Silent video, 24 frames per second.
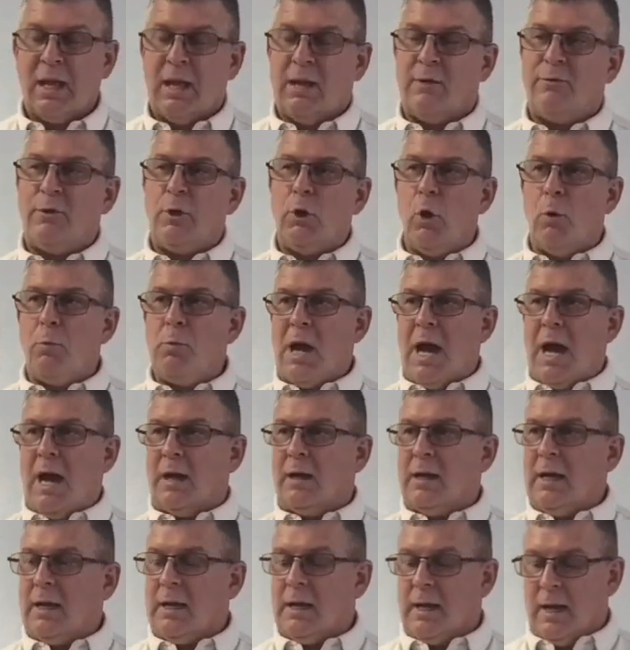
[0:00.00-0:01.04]
If you go
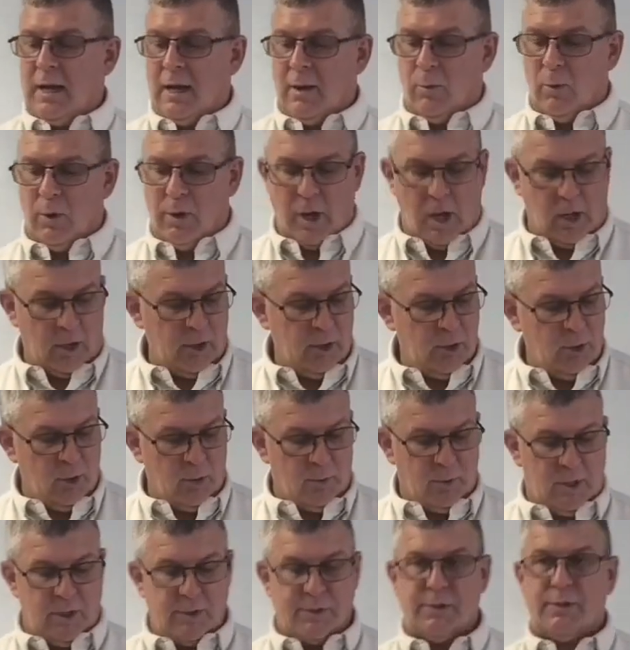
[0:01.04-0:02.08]
back, and we're not going to do it
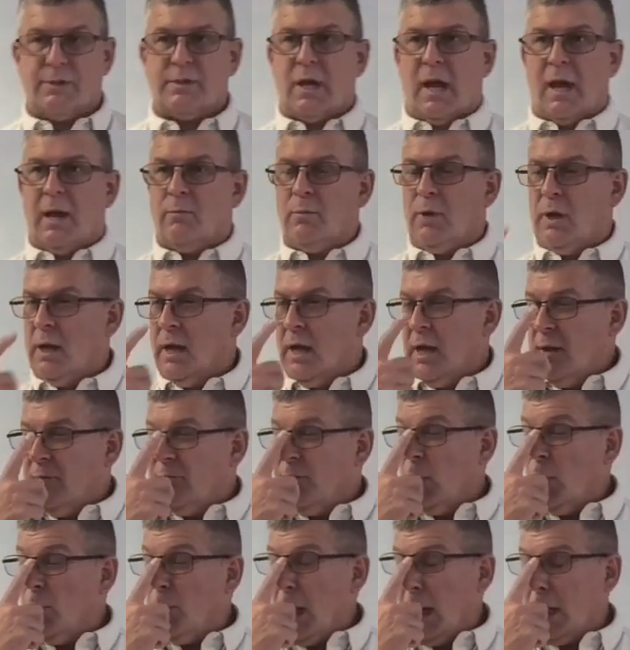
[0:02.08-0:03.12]
because of time, but if
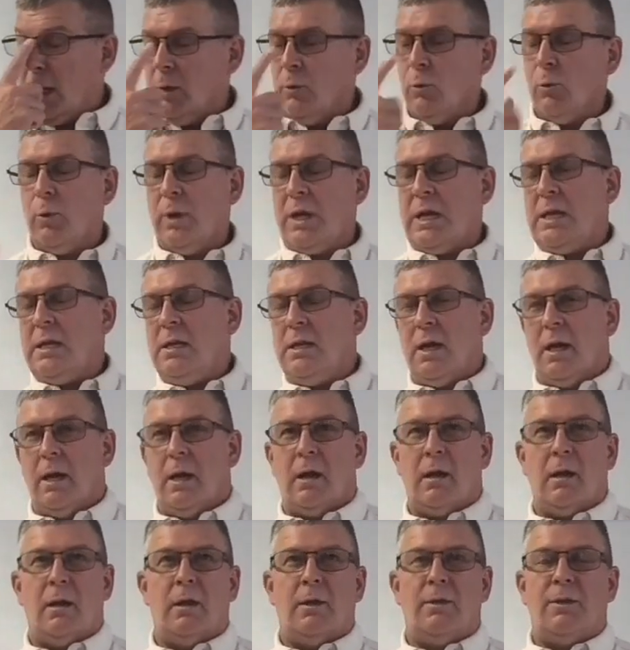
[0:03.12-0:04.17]
you go back and read
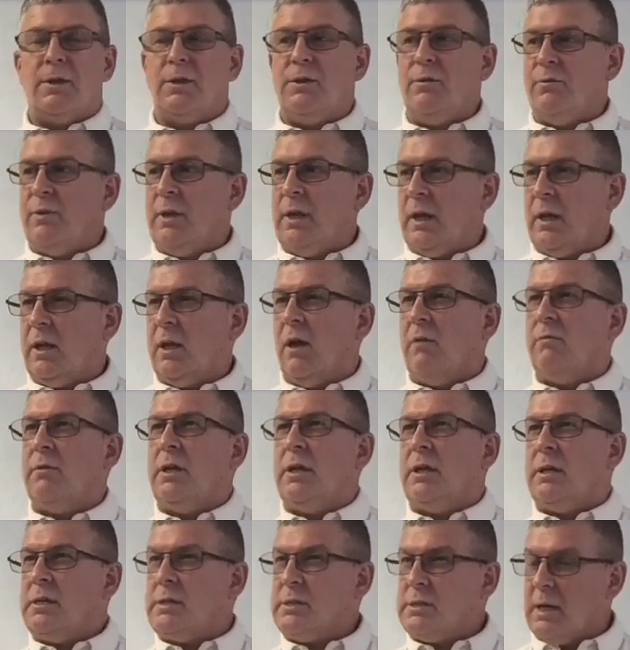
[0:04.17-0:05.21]
the Davidic
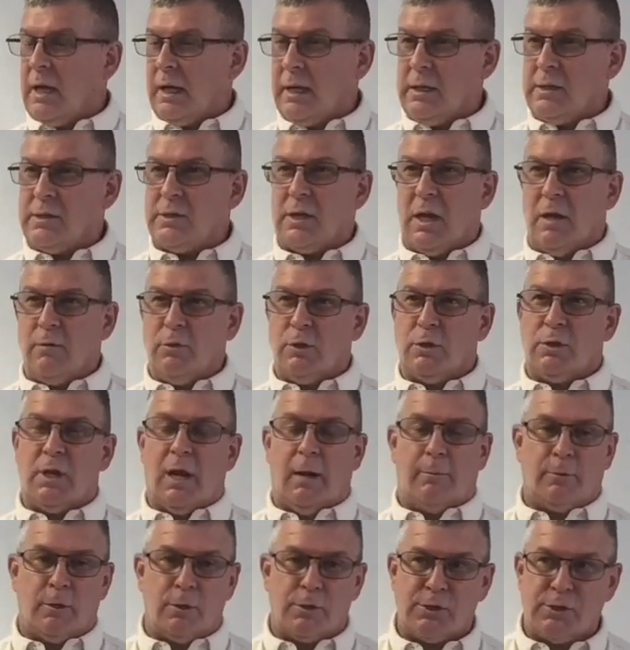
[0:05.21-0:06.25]
covenant in 2 Samuel
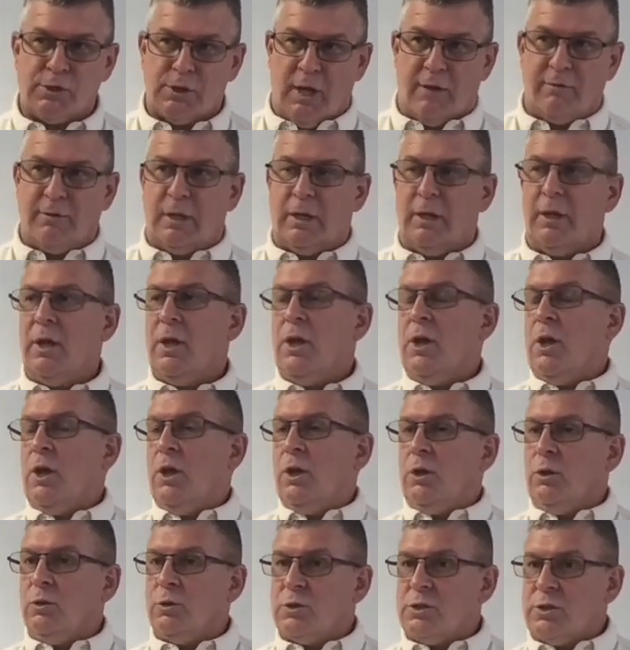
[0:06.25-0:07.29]
chapter 7,
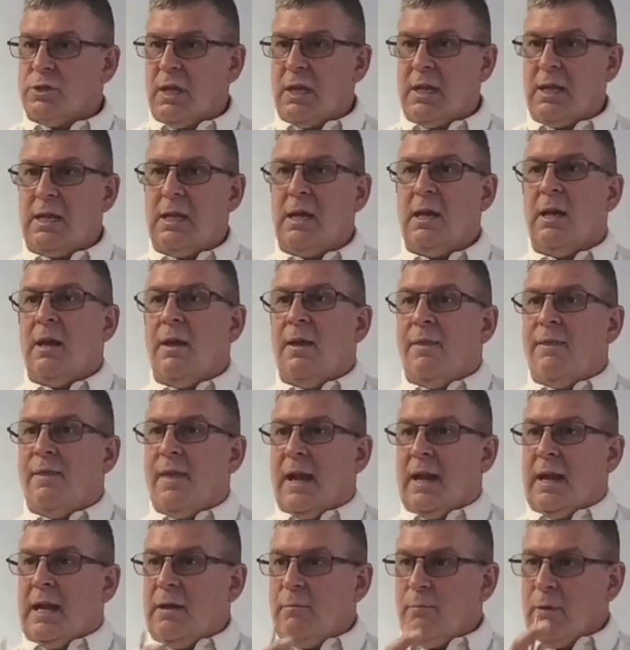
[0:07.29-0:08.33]
you'll see
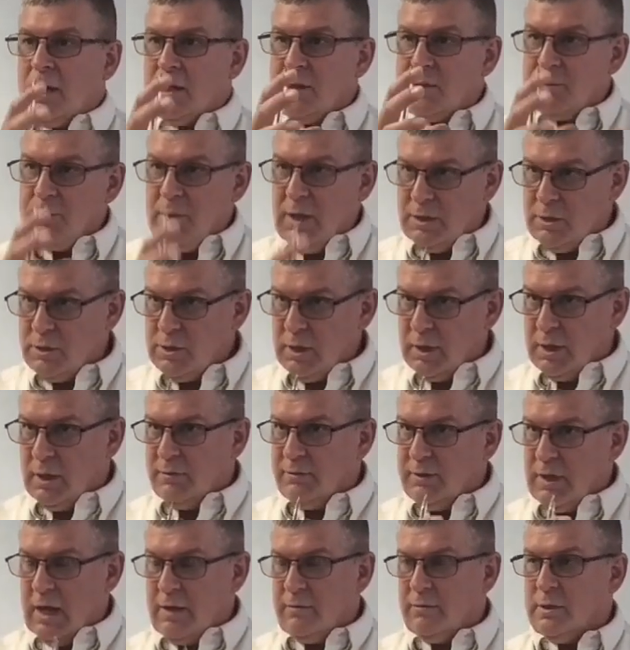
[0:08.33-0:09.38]
that he makes mention
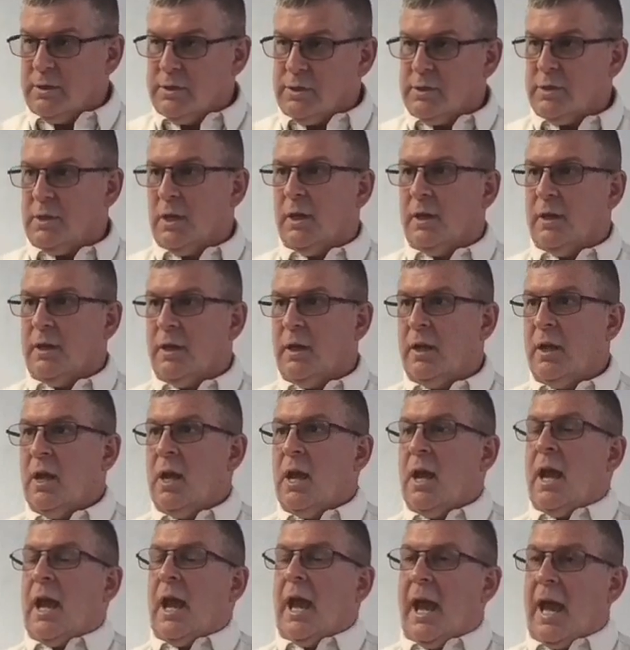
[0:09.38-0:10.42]
of David's son,
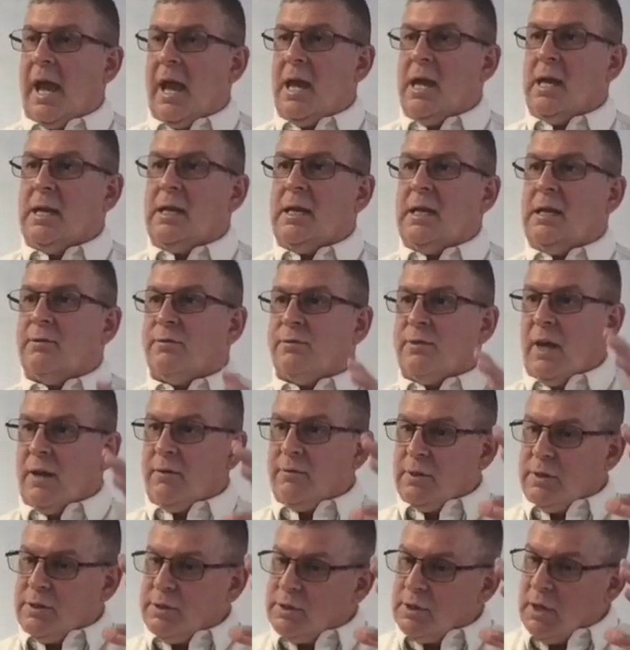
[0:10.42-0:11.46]
And if
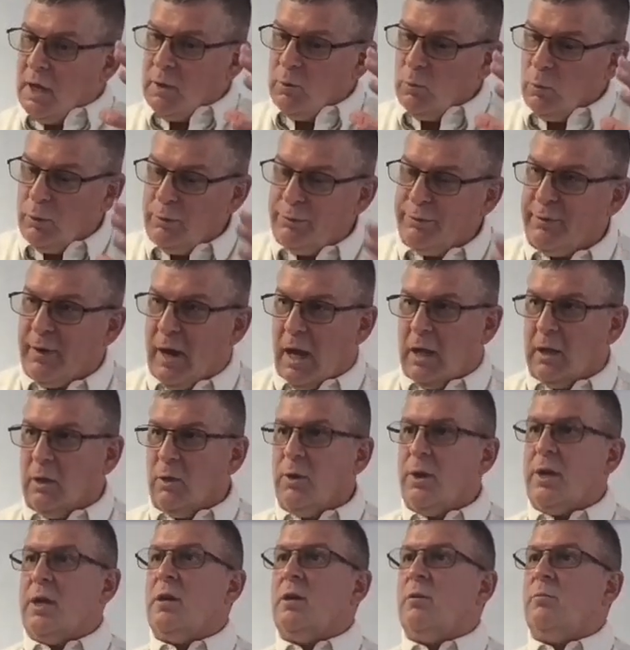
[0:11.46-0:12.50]
David's son will follow
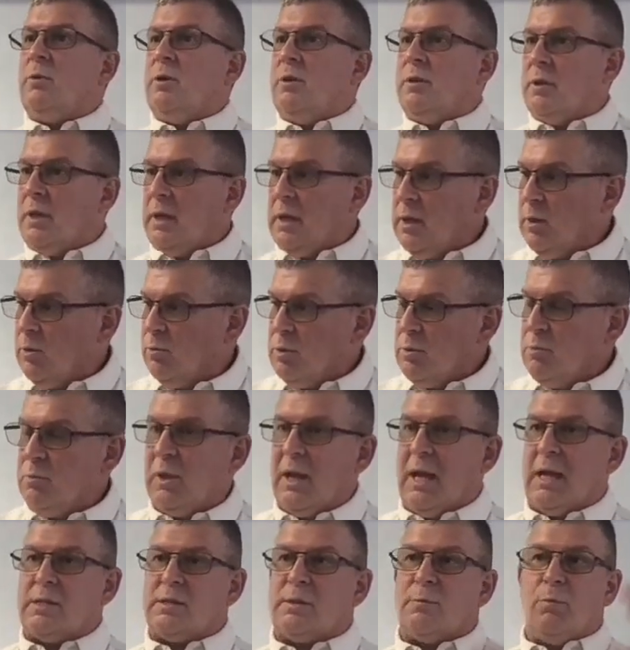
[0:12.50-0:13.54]
him, then he'll be
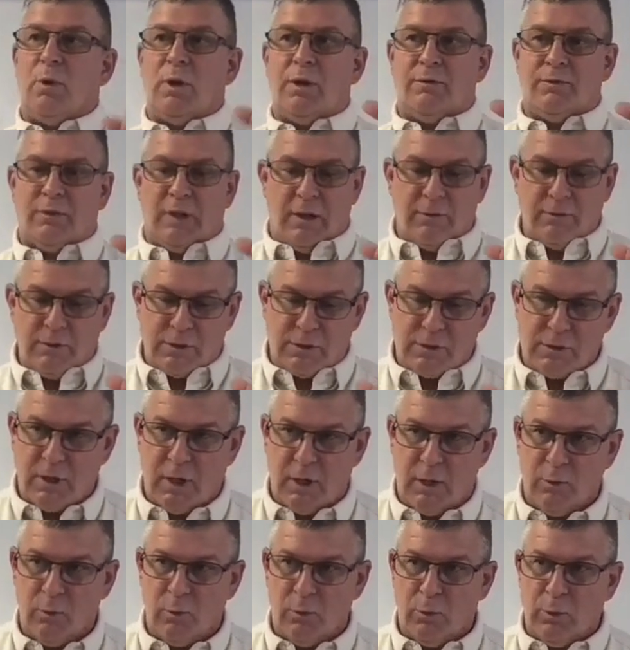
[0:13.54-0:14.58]
blessed. But if David's
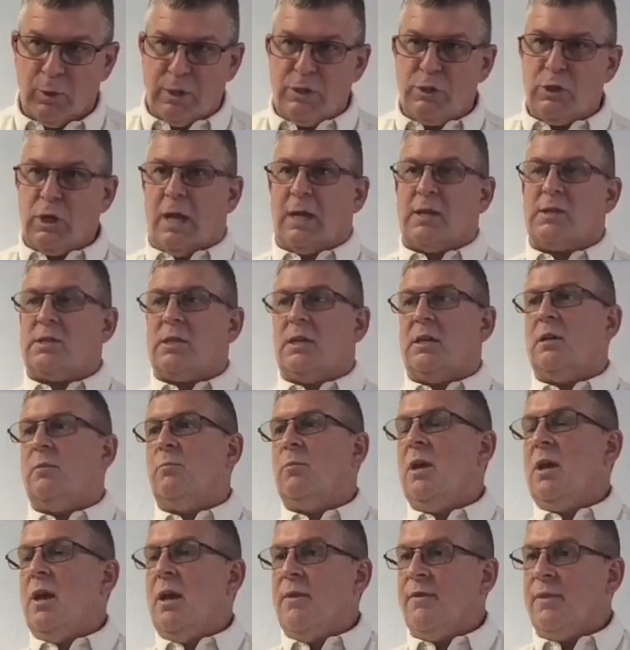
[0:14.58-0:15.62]
son rejects
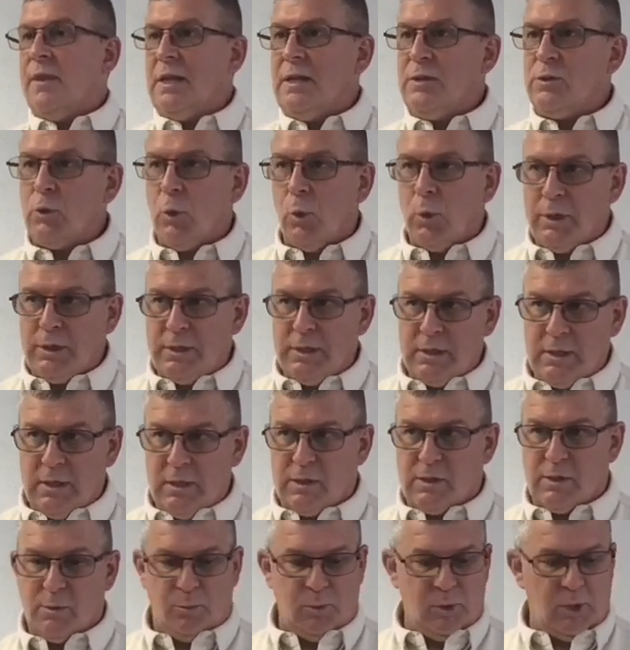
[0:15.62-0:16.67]
him, then he's going to
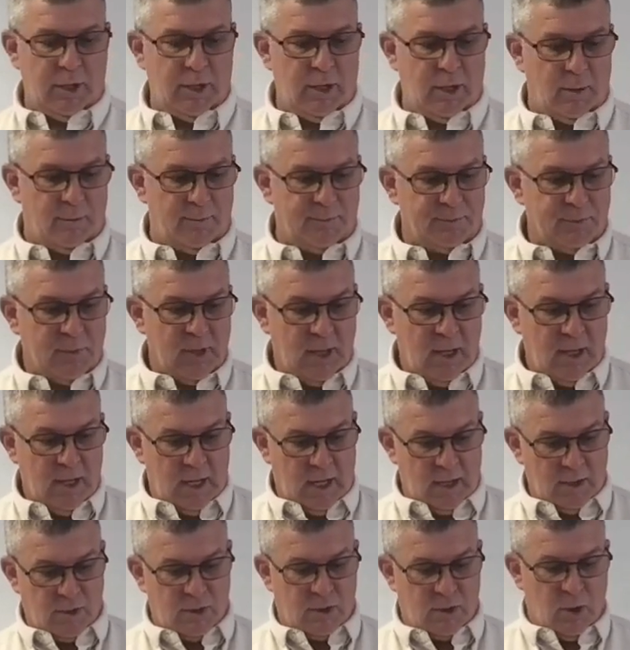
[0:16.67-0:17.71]
discipline him.
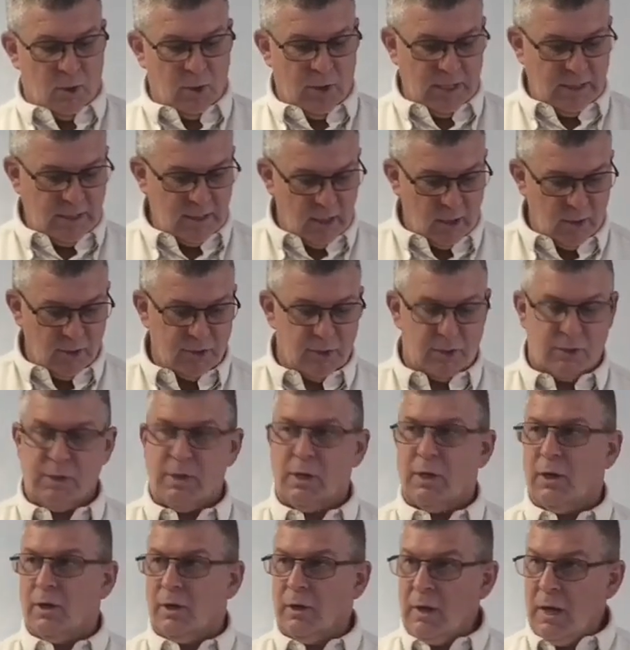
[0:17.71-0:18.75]
And so he tells us
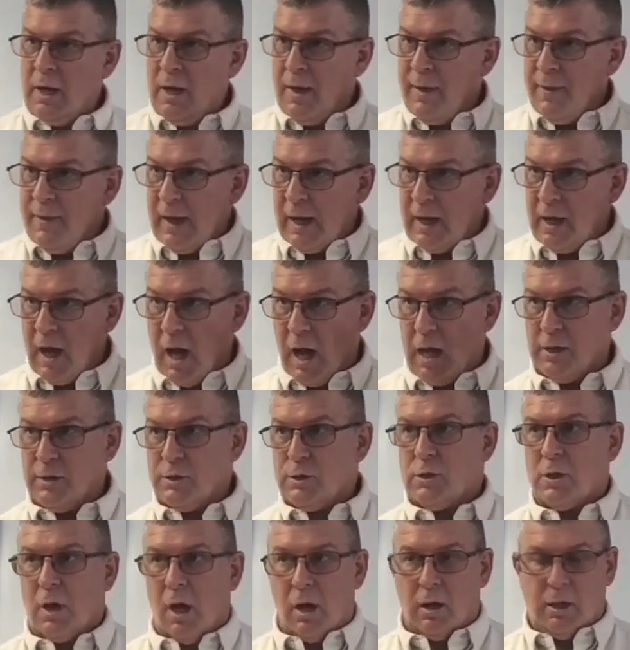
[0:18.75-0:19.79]
here that God is
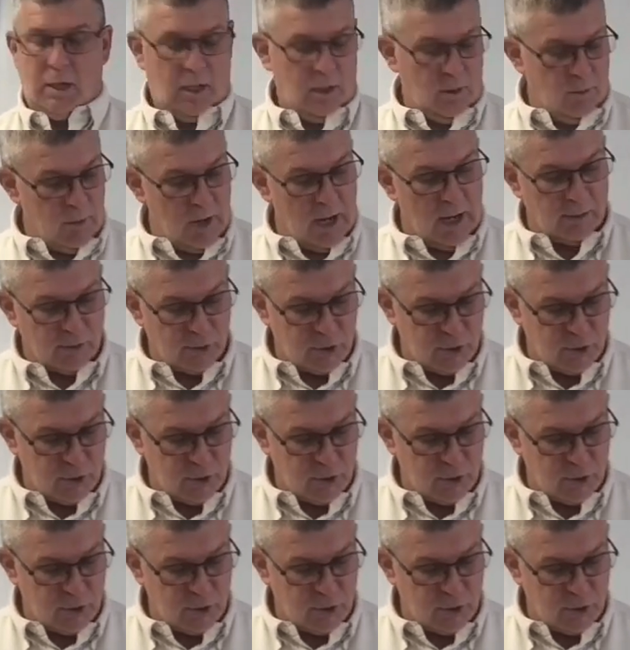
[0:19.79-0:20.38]
talking about